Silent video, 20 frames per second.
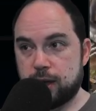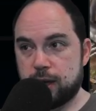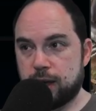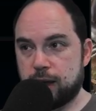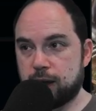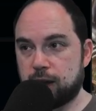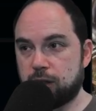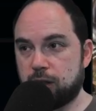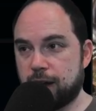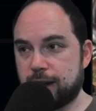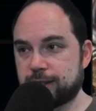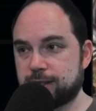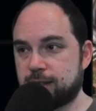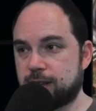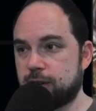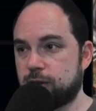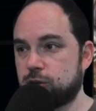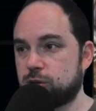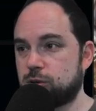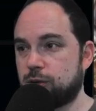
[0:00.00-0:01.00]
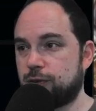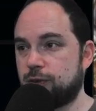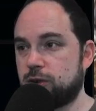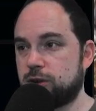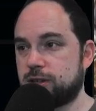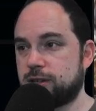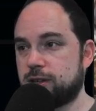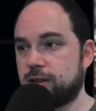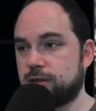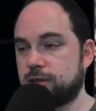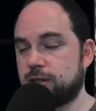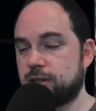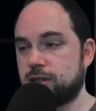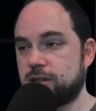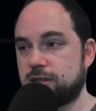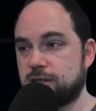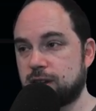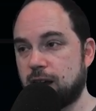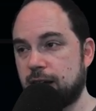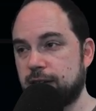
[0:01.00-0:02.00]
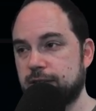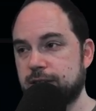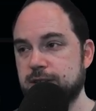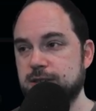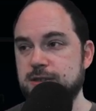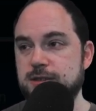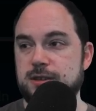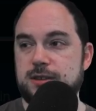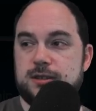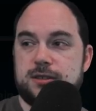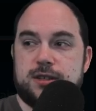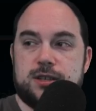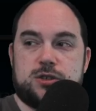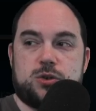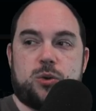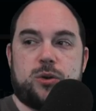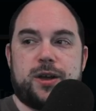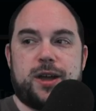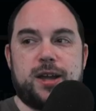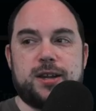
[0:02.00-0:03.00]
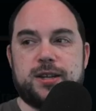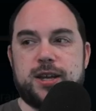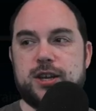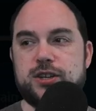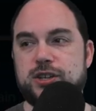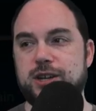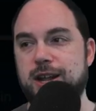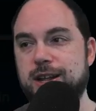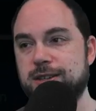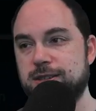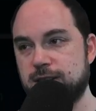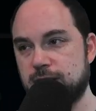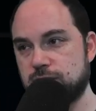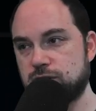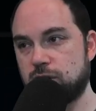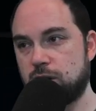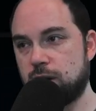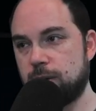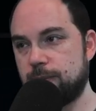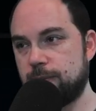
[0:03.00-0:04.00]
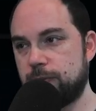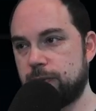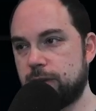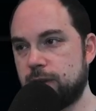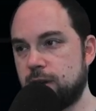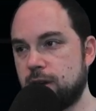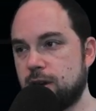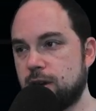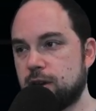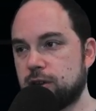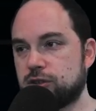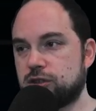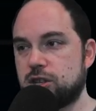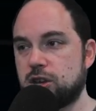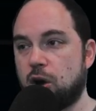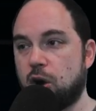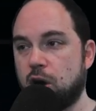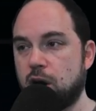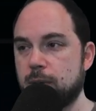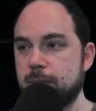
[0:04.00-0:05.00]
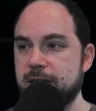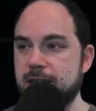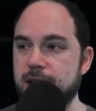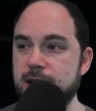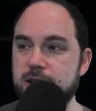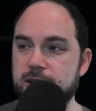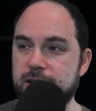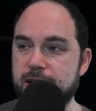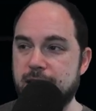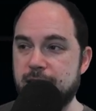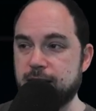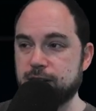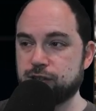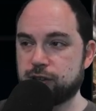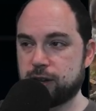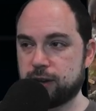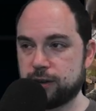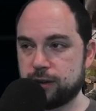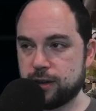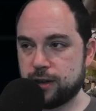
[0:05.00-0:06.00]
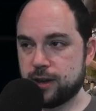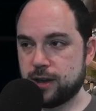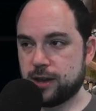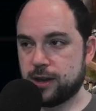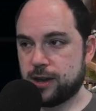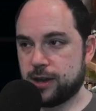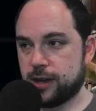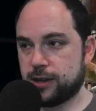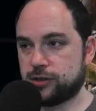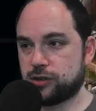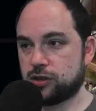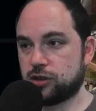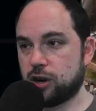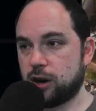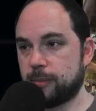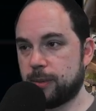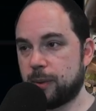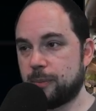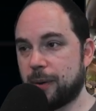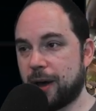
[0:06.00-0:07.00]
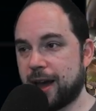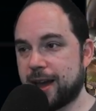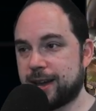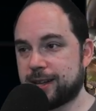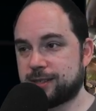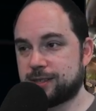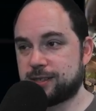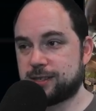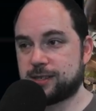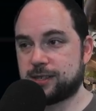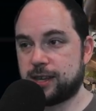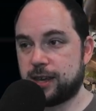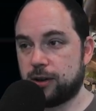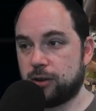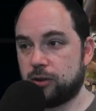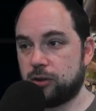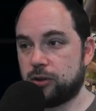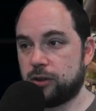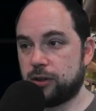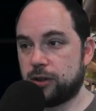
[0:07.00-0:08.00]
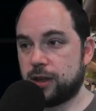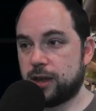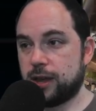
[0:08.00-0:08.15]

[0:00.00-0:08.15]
inclined skills refer to skills such as silence, disorientation, and disarm. So the army inclination is determined by its skill